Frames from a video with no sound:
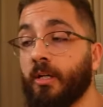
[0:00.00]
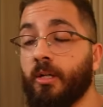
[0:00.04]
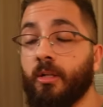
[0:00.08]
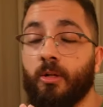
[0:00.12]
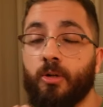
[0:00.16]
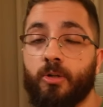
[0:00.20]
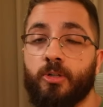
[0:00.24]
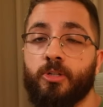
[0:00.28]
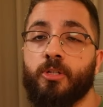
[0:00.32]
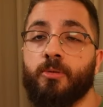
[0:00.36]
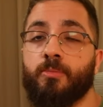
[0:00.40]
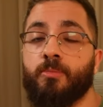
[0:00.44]

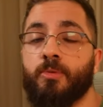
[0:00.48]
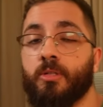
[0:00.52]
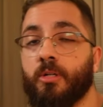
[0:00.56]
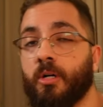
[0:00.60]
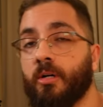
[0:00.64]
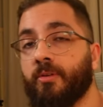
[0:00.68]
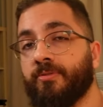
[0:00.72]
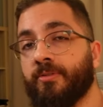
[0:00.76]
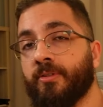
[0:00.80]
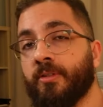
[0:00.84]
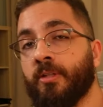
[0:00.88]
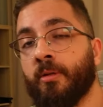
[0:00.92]
looks
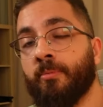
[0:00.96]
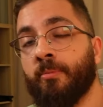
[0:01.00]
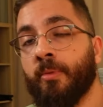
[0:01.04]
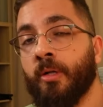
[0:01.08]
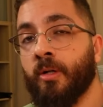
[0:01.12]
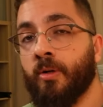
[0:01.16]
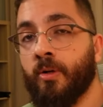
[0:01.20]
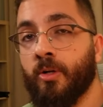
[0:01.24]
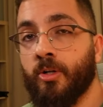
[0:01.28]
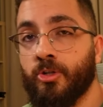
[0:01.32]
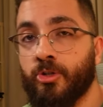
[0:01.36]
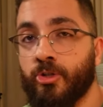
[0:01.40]
himself in the
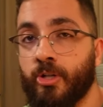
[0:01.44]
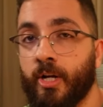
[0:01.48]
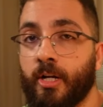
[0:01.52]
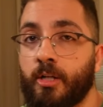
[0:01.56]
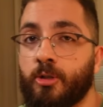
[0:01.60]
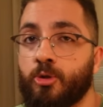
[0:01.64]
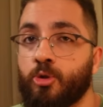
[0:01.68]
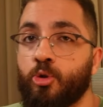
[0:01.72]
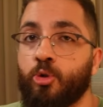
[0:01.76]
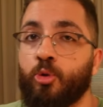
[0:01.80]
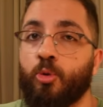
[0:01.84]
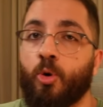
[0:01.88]
mirror,
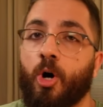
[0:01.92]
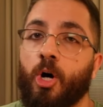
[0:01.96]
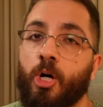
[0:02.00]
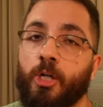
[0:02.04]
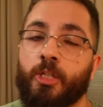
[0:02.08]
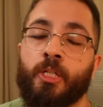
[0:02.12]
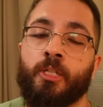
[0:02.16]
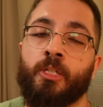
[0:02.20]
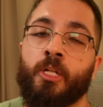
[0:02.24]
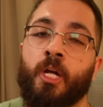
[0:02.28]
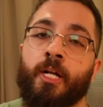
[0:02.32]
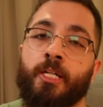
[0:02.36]
says, You are
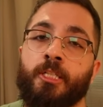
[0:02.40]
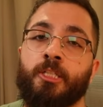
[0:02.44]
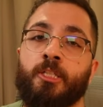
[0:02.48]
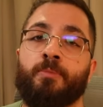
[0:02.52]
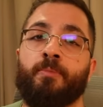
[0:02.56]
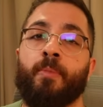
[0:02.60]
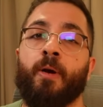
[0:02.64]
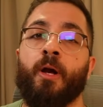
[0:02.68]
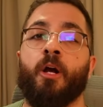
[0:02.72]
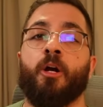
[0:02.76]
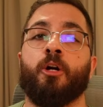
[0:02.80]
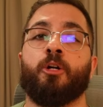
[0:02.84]
the
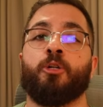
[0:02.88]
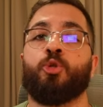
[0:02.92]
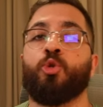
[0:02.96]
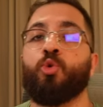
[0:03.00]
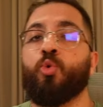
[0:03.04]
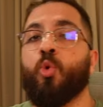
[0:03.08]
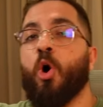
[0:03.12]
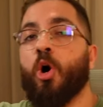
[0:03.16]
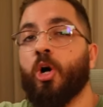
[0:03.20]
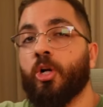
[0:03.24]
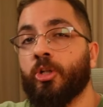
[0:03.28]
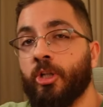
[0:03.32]
nightmare. You
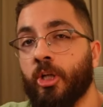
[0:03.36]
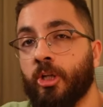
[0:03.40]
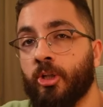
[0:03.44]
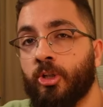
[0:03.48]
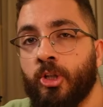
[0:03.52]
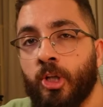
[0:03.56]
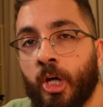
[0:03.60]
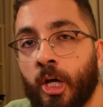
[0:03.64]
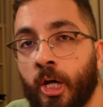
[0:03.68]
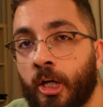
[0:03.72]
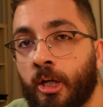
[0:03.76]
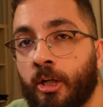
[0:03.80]
are the
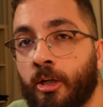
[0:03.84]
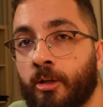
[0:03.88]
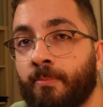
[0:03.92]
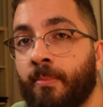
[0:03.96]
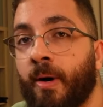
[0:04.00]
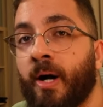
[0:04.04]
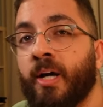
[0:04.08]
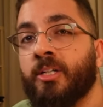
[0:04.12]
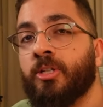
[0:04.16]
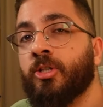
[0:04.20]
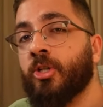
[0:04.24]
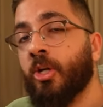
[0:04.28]
king,
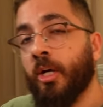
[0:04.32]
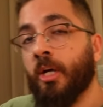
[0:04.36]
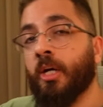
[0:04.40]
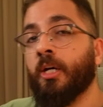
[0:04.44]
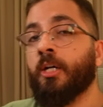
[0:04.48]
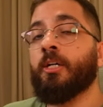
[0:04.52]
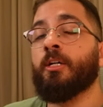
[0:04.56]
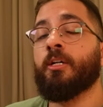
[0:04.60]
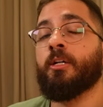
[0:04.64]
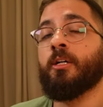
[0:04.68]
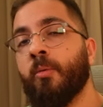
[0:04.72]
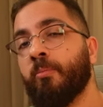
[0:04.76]
my
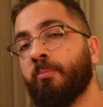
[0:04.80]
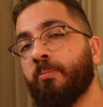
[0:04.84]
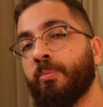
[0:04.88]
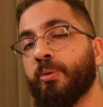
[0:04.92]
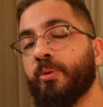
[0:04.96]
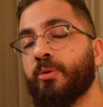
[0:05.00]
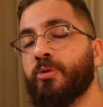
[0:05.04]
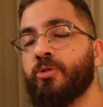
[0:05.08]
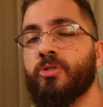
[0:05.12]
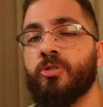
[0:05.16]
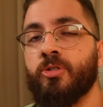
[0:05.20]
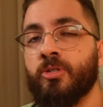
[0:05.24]
king.
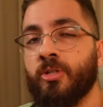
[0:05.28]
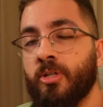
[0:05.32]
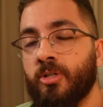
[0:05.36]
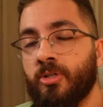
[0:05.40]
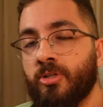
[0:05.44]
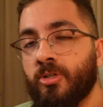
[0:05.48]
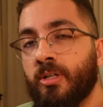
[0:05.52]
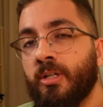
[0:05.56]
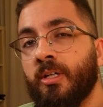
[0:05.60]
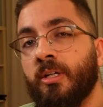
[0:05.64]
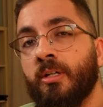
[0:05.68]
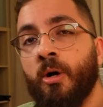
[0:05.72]
Boosts his
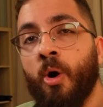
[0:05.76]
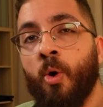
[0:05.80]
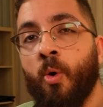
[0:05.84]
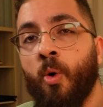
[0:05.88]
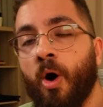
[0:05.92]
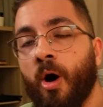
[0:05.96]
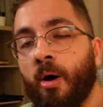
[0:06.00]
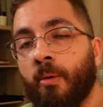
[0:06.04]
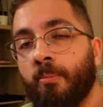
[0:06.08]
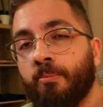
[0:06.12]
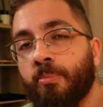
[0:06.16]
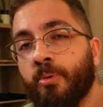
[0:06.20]
ego
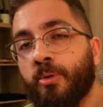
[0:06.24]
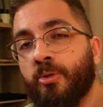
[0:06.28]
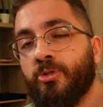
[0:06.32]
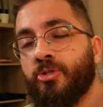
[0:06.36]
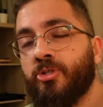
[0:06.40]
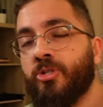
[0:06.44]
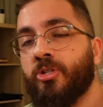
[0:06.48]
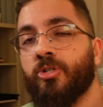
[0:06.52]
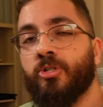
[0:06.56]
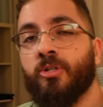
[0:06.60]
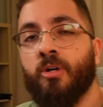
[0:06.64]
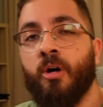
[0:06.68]
up, boosts
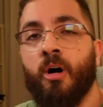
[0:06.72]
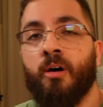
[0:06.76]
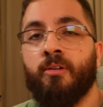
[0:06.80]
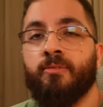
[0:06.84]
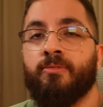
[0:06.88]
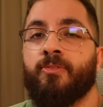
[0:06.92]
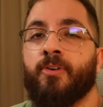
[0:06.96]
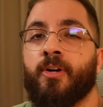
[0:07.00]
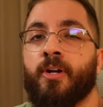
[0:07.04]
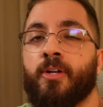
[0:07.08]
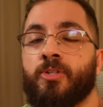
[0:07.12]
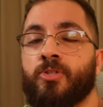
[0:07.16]
his
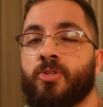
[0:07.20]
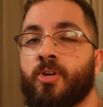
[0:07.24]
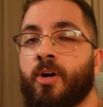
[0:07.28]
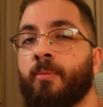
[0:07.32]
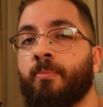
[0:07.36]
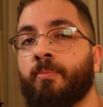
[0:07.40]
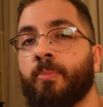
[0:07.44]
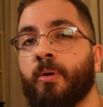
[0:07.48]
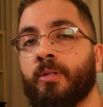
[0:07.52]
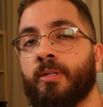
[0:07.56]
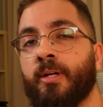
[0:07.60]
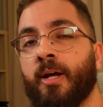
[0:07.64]
confidence up,
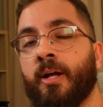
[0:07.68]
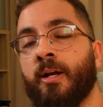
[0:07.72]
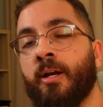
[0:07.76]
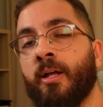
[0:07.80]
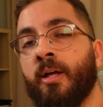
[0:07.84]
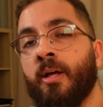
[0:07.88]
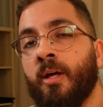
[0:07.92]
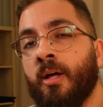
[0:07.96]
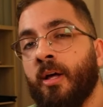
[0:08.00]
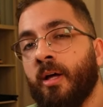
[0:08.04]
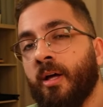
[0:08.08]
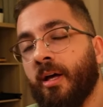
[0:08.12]
but then
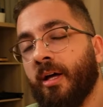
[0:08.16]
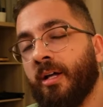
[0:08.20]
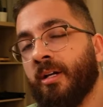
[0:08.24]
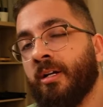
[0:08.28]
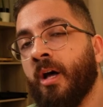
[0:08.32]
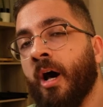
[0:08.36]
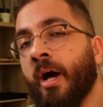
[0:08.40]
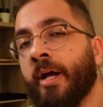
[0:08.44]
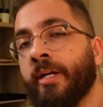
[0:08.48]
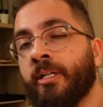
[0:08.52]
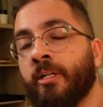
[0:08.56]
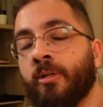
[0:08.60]
a
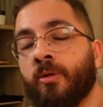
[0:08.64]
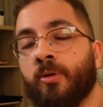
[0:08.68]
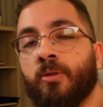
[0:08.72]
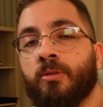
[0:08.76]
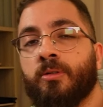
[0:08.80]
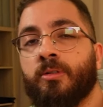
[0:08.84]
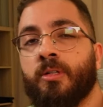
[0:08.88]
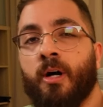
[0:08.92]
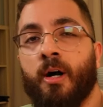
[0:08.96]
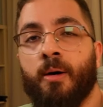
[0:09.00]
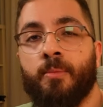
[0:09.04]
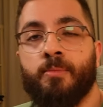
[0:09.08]
nine year old
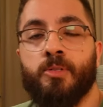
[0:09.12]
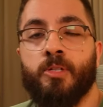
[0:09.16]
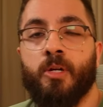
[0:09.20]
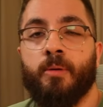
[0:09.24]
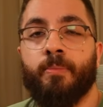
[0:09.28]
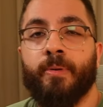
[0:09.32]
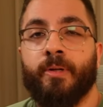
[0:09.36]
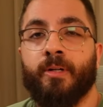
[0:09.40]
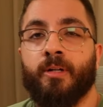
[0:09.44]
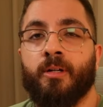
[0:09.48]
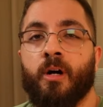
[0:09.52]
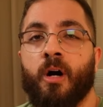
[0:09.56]
comes up
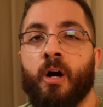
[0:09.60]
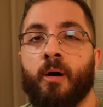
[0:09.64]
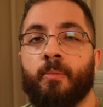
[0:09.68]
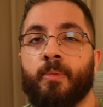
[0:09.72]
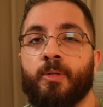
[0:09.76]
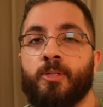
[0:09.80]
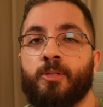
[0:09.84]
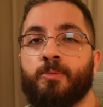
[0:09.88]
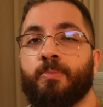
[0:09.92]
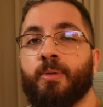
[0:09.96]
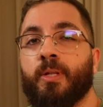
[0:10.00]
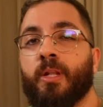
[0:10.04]
and
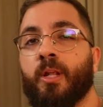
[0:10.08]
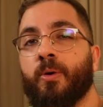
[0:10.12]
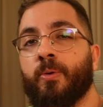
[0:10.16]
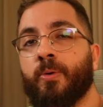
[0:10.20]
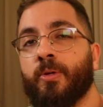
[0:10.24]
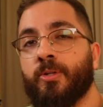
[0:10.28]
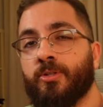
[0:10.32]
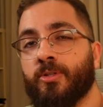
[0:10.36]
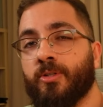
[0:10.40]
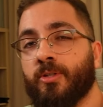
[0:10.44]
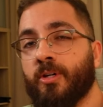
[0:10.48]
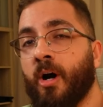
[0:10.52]
comments below
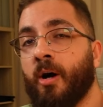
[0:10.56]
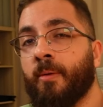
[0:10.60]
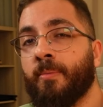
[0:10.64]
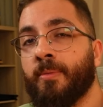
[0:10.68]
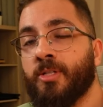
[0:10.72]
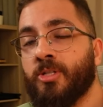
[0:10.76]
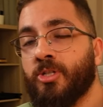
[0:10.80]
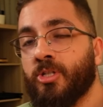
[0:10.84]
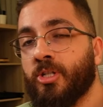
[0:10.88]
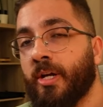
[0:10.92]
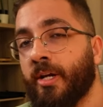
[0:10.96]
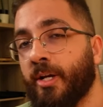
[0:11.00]
his comment
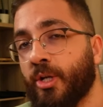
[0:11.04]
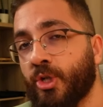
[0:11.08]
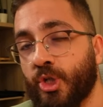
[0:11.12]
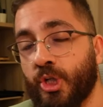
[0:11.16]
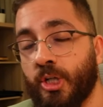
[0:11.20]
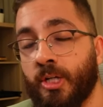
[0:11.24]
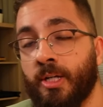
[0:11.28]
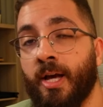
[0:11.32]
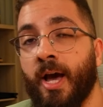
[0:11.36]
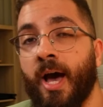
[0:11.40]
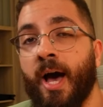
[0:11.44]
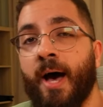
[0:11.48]
section.
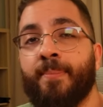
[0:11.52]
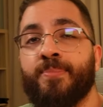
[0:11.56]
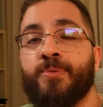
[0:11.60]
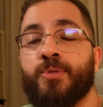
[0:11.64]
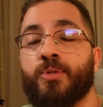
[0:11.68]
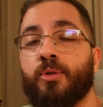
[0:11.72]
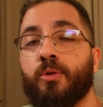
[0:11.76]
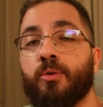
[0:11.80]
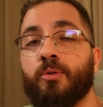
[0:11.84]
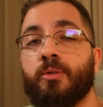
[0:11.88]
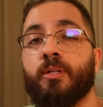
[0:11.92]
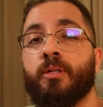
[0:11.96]
He
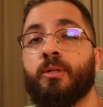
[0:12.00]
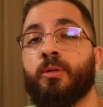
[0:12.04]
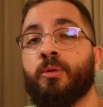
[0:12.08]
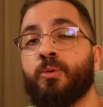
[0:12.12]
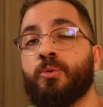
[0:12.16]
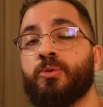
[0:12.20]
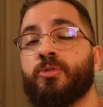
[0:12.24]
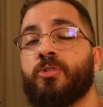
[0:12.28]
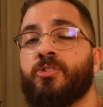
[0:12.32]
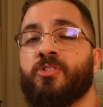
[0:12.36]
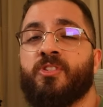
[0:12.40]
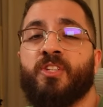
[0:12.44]
absolutely
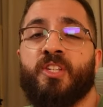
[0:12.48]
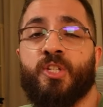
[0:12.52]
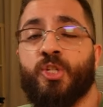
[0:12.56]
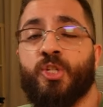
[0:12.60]
loses his